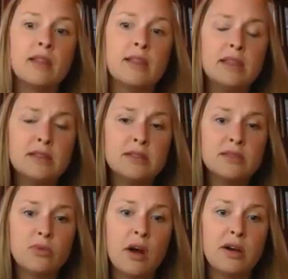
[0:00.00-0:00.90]

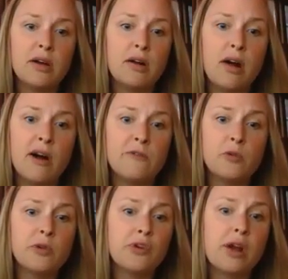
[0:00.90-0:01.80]
These
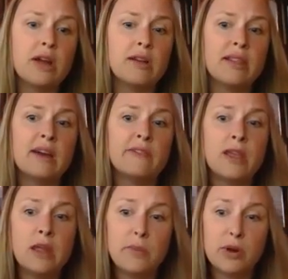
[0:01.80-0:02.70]
often require a lot of
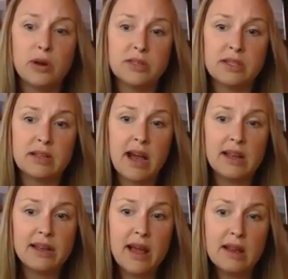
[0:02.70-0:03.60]
in-person
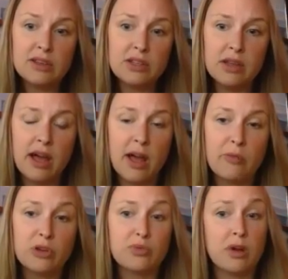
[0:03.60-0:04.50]
contact,
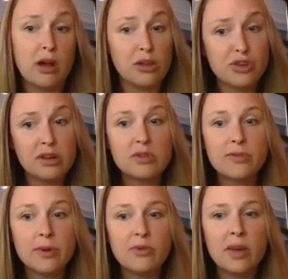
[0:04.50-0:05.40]
which we're all trying to
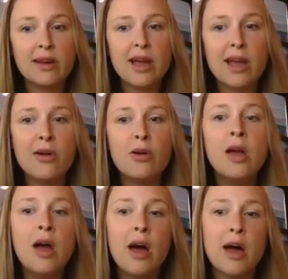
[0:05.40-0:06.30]
avoid right now.
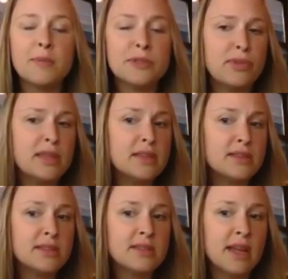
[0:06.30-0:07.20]
So
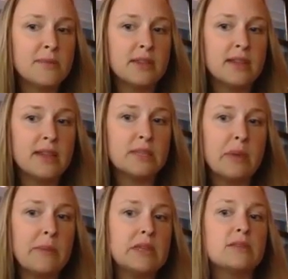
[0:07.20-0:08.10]
these types of things
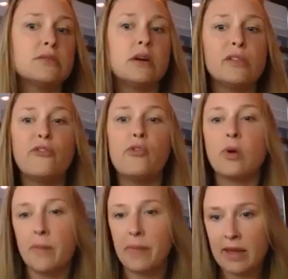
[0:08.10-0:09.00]
might be stalled
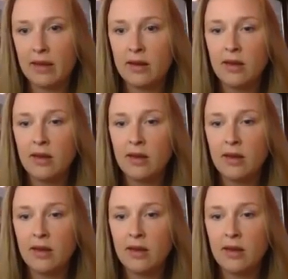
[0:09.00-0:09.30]
for a bit.